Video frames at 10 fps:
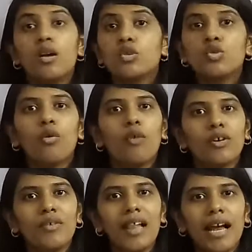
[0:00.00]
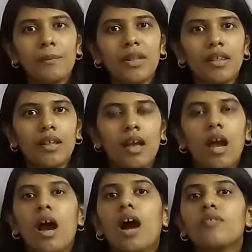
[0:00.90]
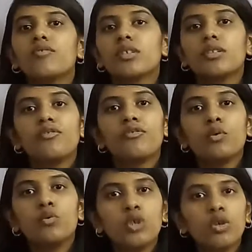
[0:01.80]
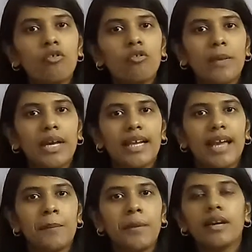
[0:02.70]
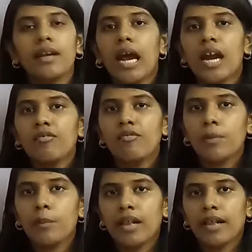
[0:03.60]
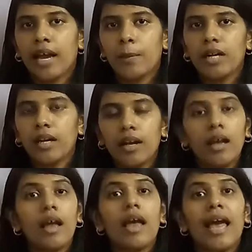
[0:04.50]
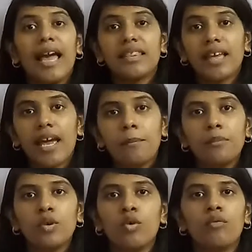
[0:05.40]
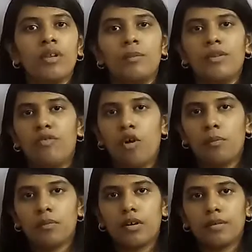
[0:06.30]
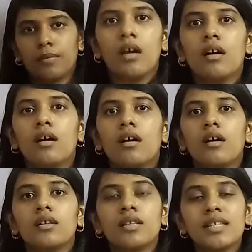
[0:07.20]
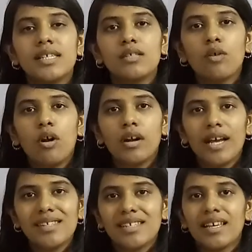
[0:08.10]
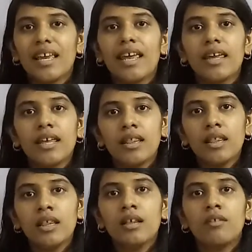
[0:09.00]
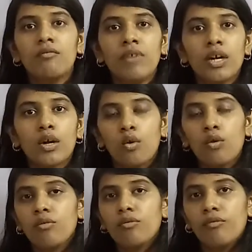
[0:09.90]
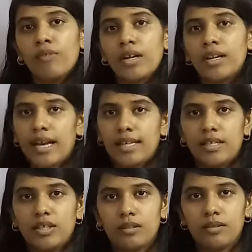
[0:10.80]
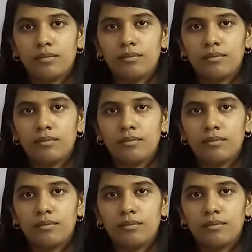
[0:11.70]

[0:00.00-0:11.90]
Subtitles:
So, what will happen? After the fusion of male gamete and female gamete, an embryo will be formed. This is called as in vitro fertilization.